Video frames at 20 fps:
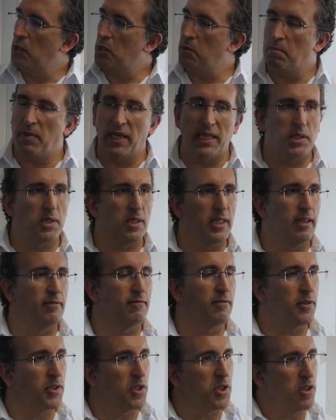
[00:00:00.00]
space left
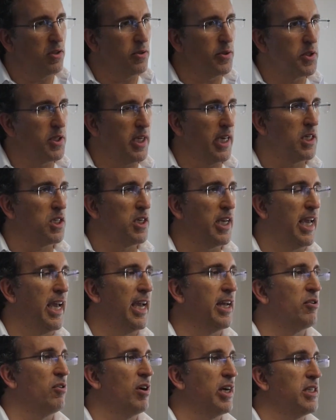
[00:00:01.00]
for the students to actually
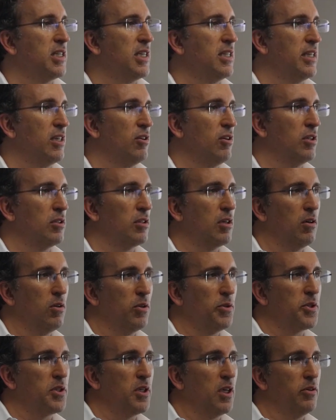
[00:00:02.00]
handwrite in their own
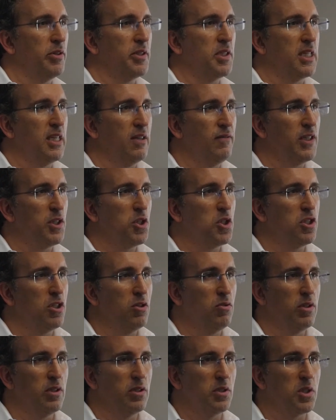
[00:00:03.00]
goals. So it's giving
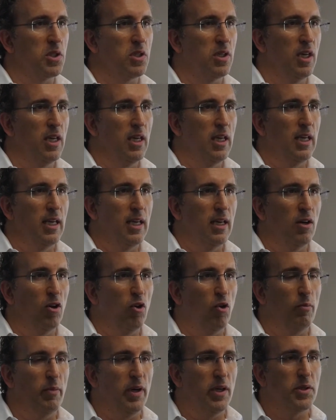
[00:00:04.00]
students
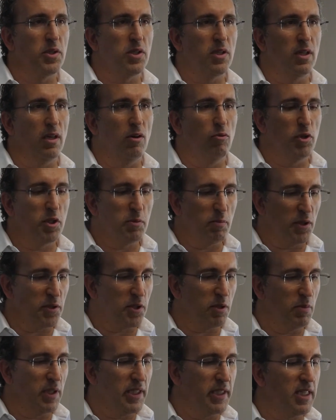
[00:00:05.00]
almost
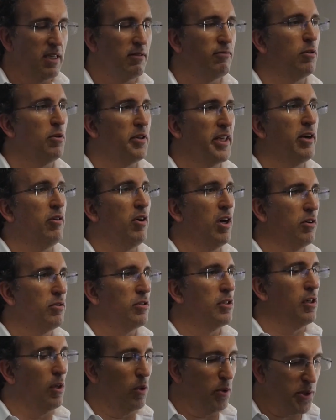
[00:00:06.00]
responsibility for their
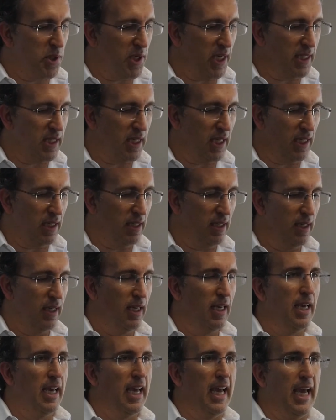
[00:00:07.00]
own goal setting
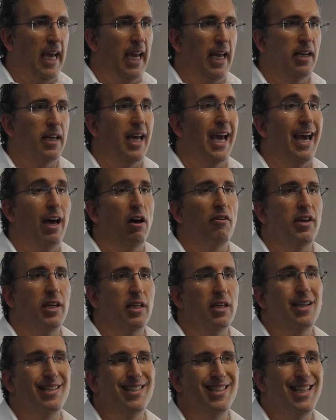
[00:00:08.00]
and how they're
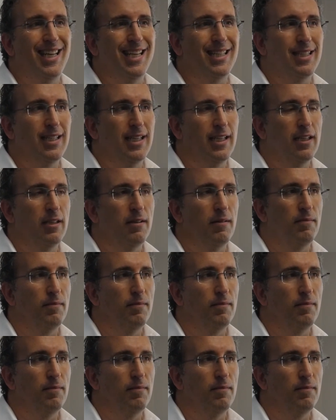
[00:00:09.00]
going to get there.